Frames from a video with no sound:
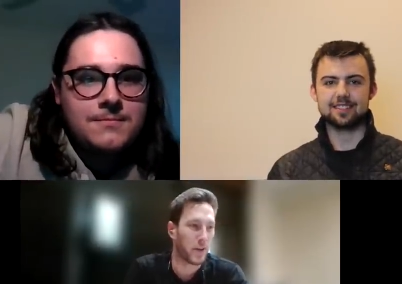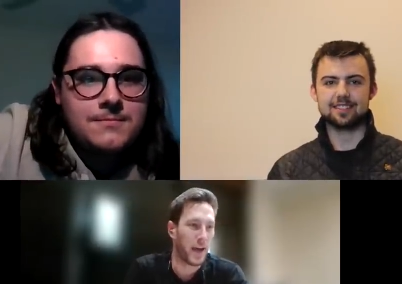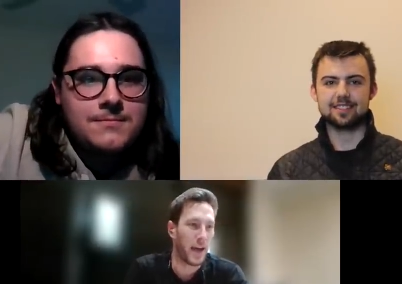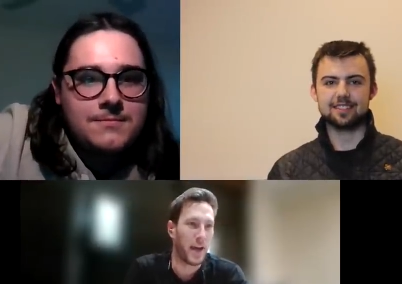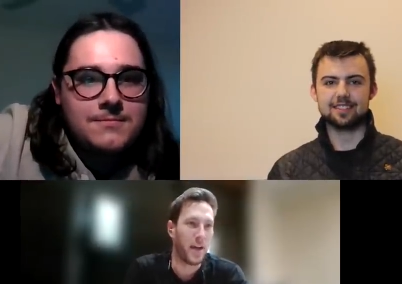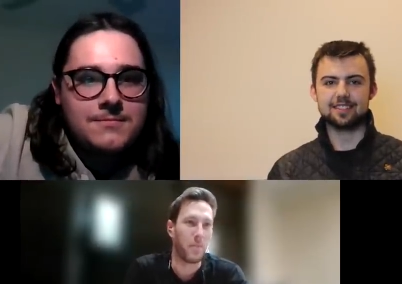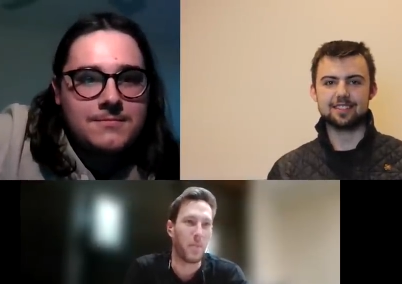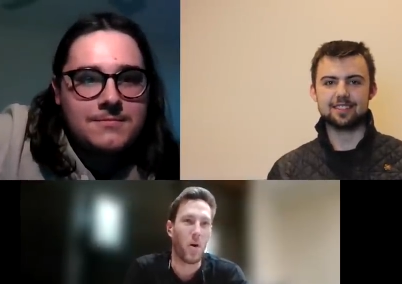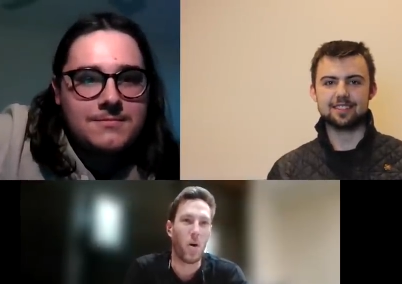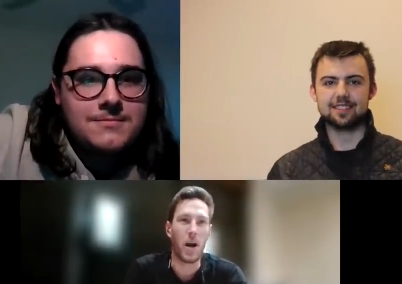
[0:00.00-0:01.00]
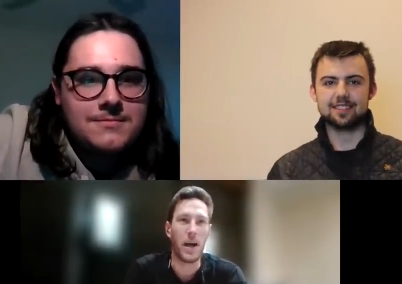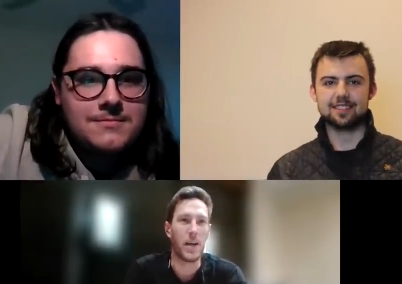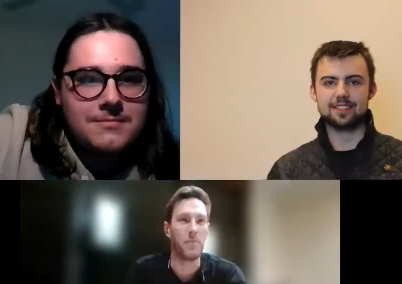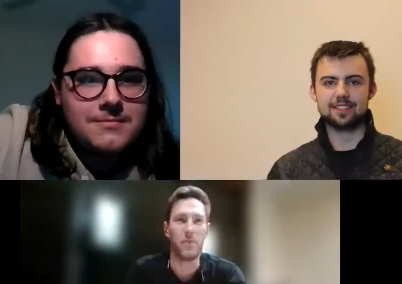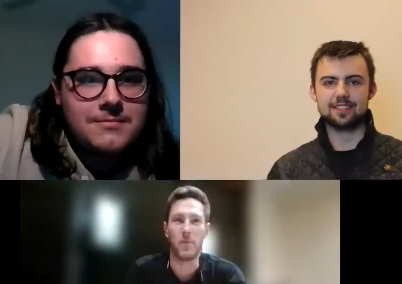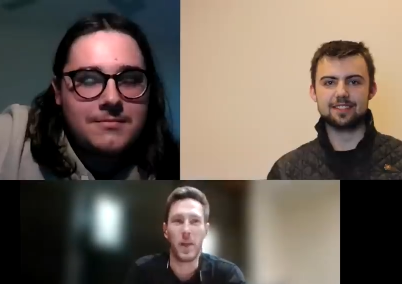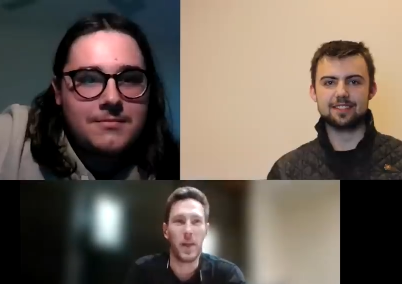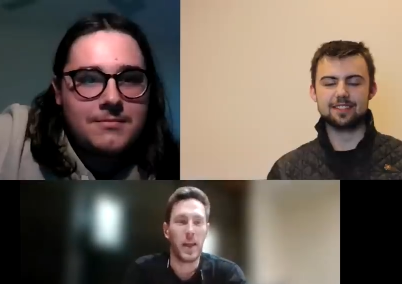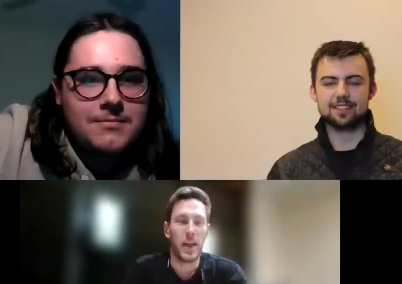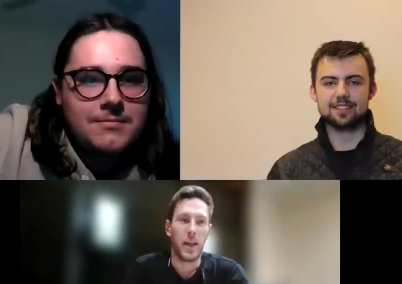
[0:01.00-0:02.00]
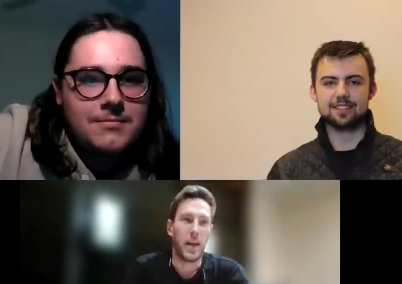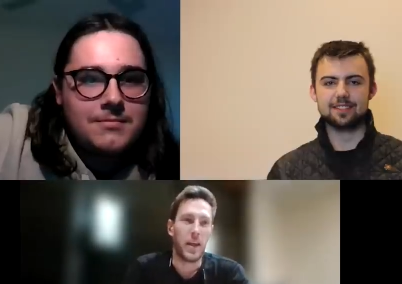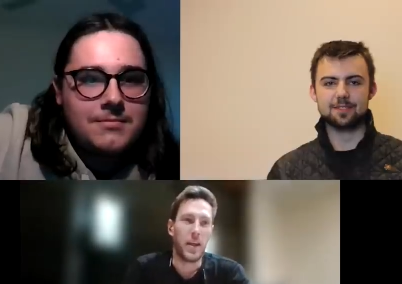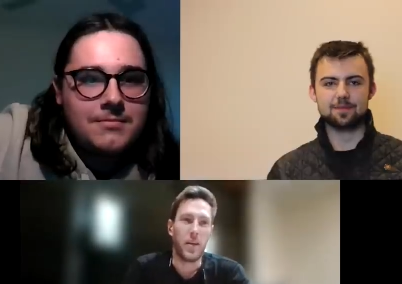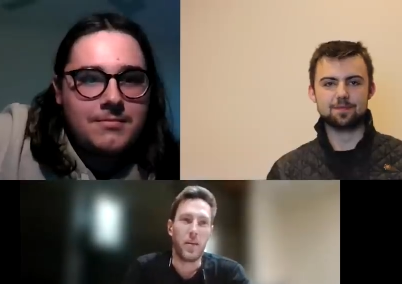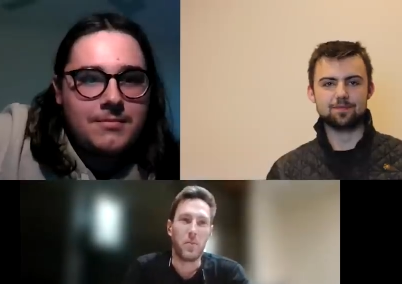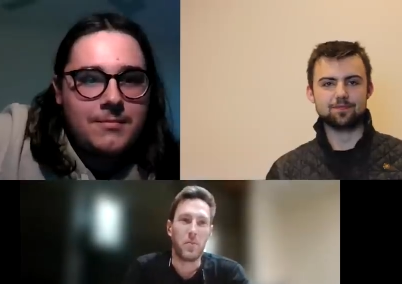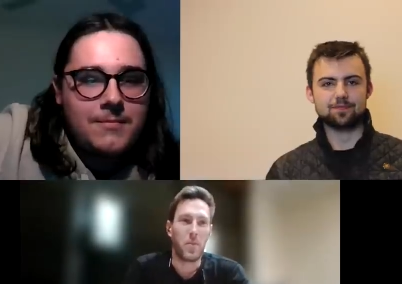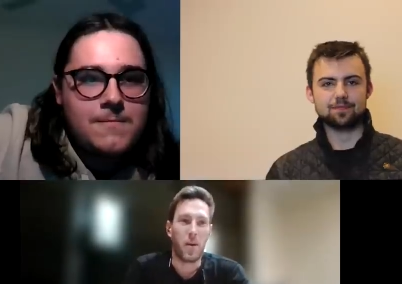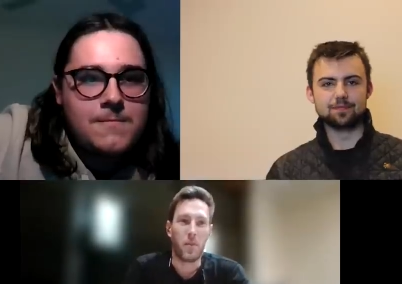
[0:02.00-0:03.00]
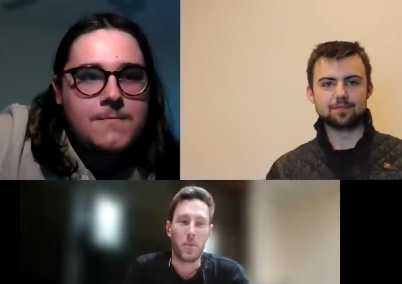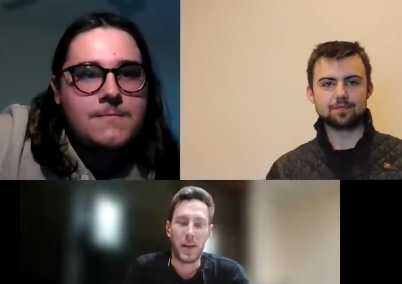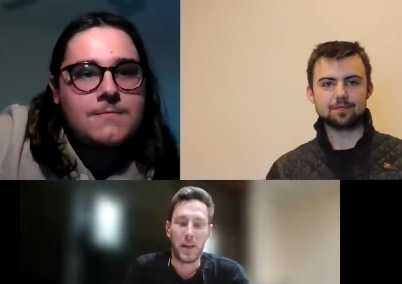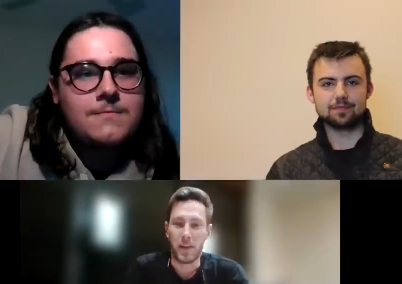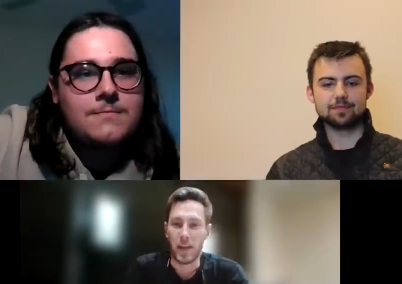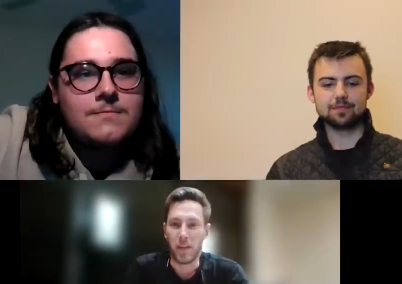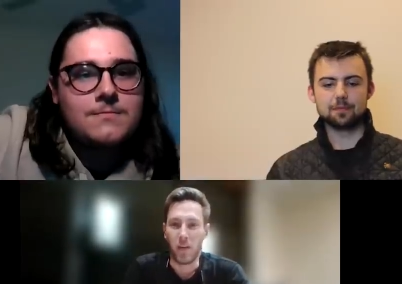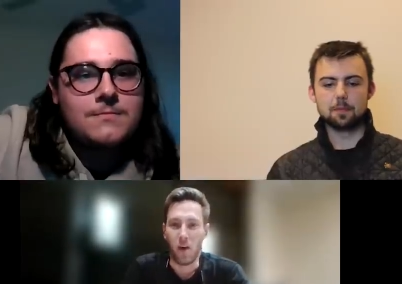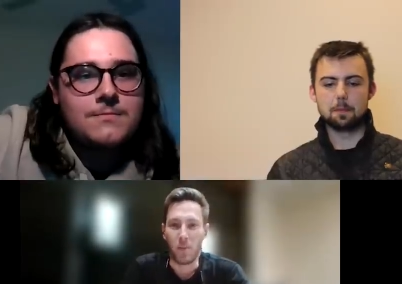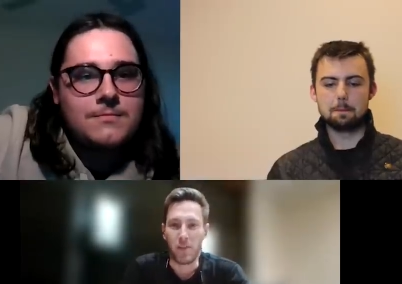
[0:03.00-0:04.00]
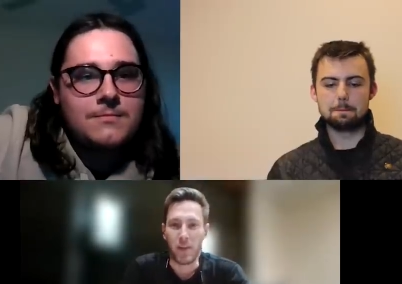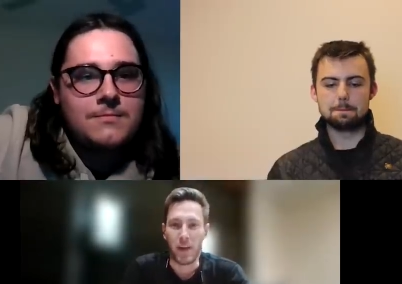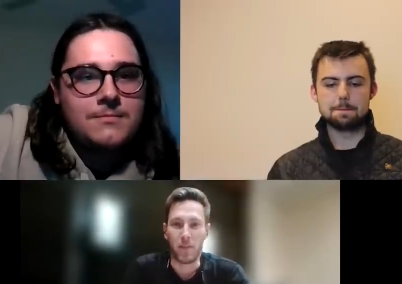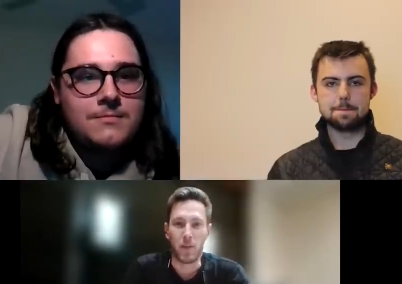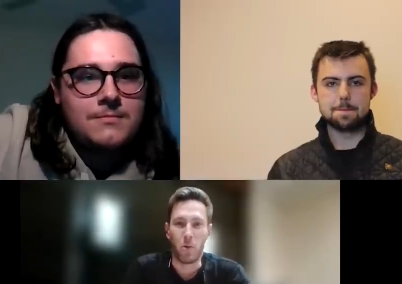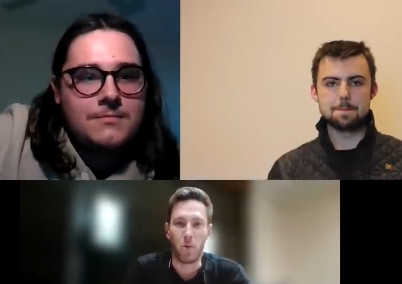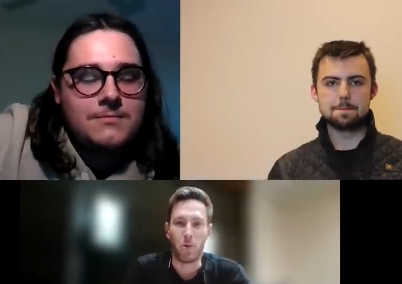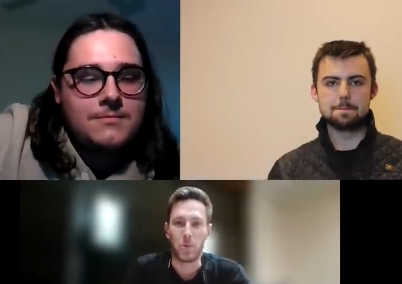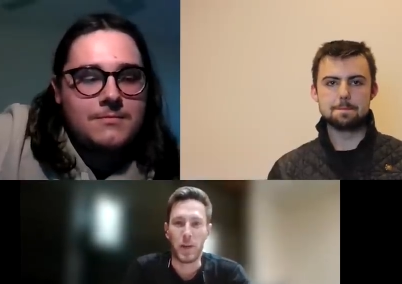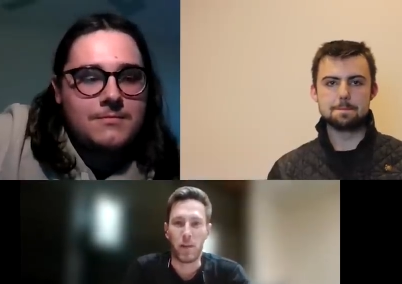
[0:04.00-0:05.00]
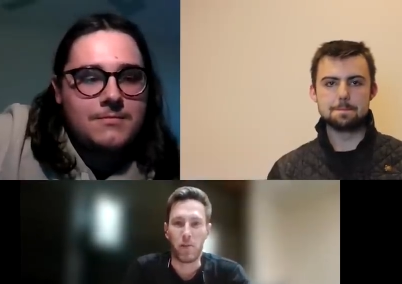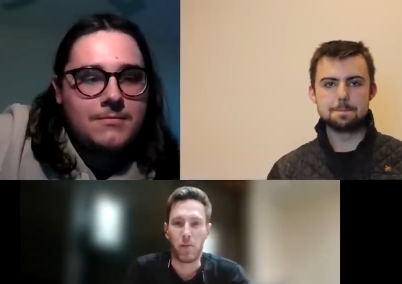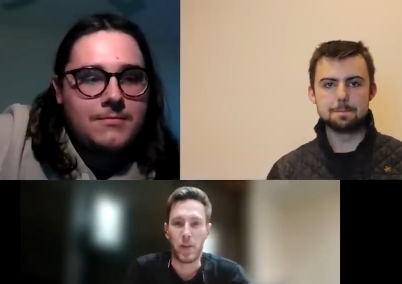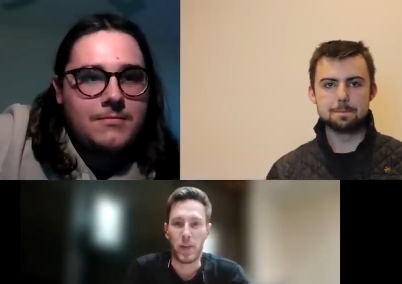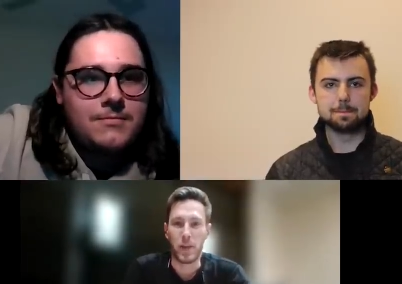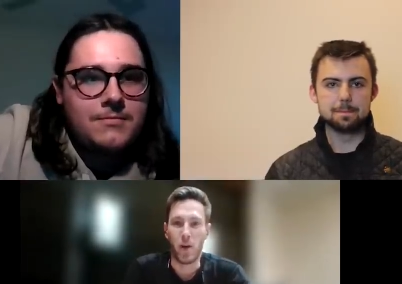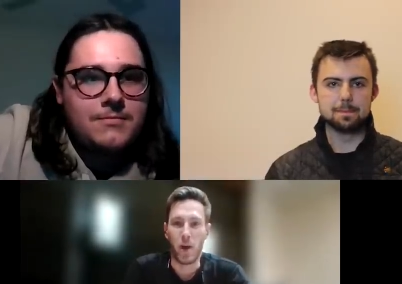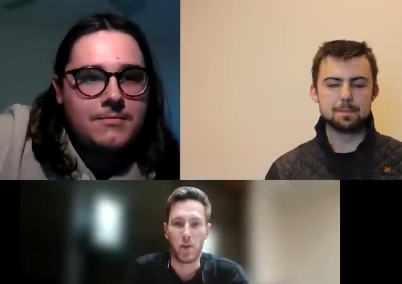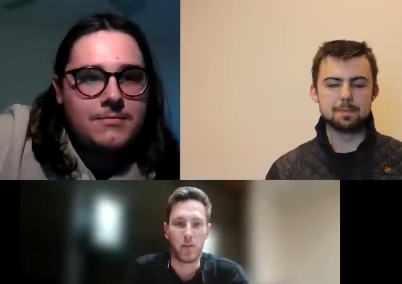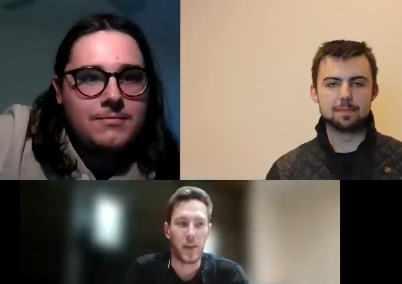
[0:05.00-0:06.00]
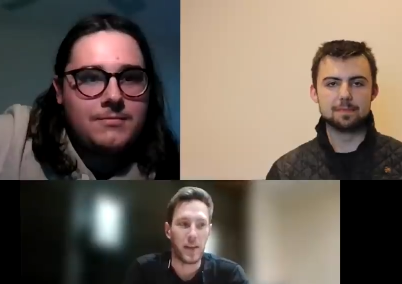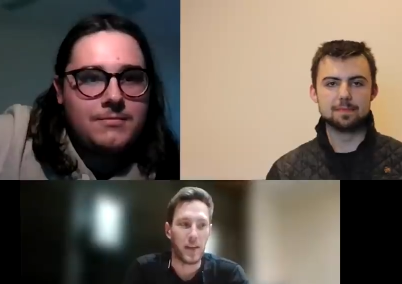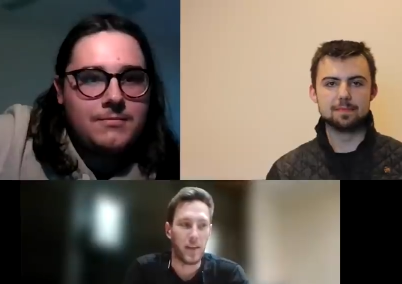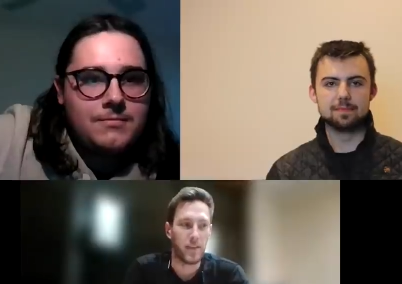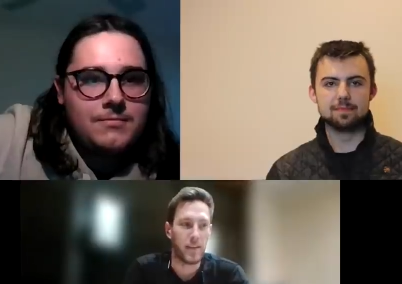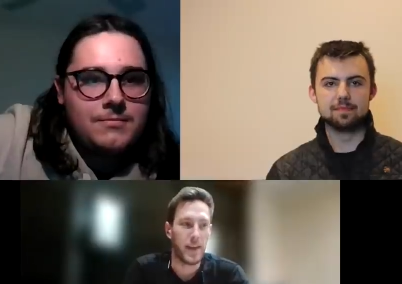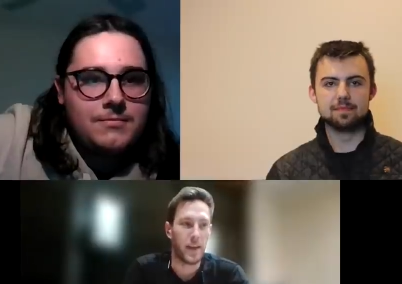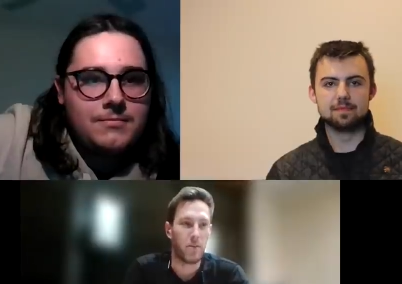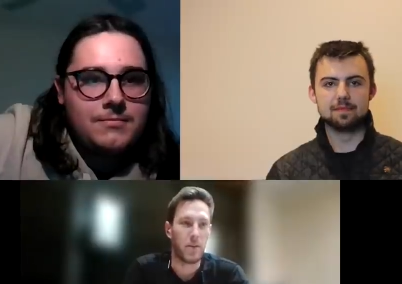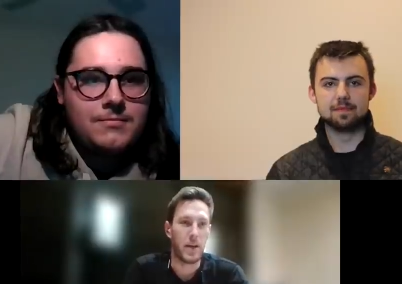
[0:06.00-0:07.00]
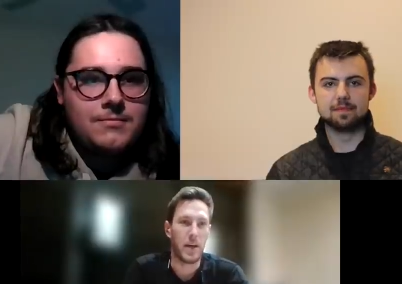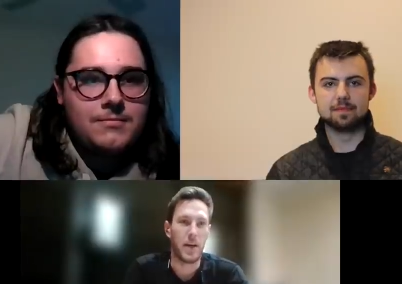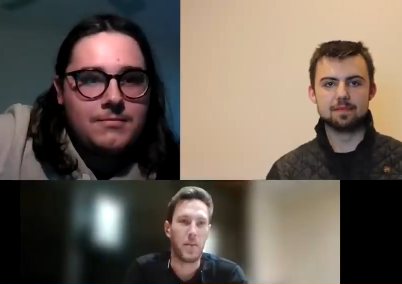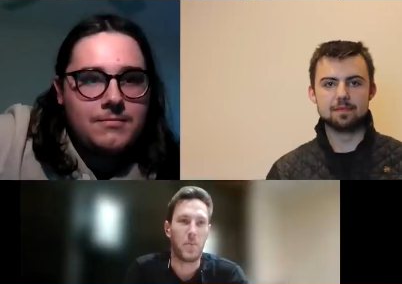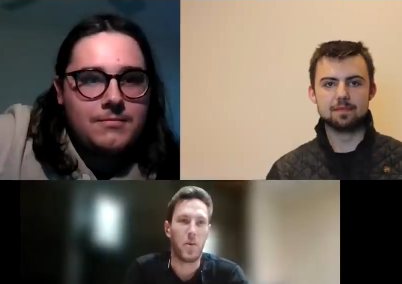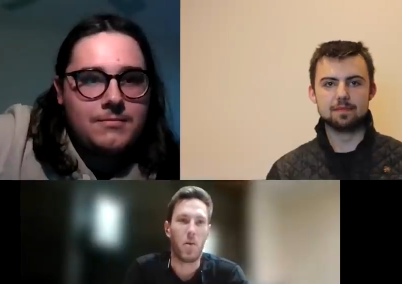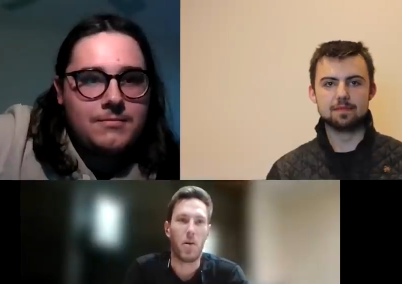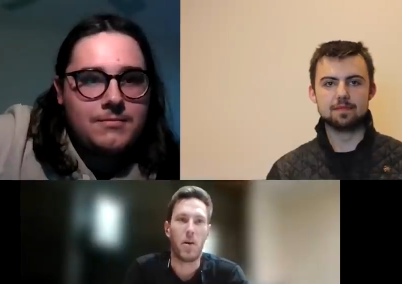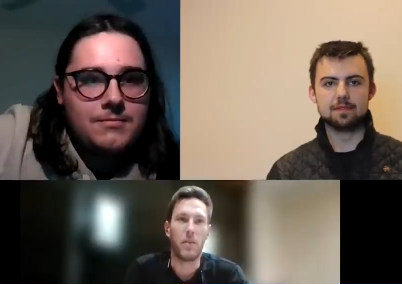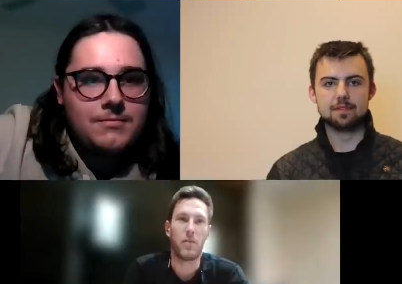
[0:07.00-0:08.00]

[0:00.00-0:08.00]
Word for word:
Speaker 1: Um, I'm uh, I've been in the hobby scene for Lord of the Rings for nine on ten years now. Um, I've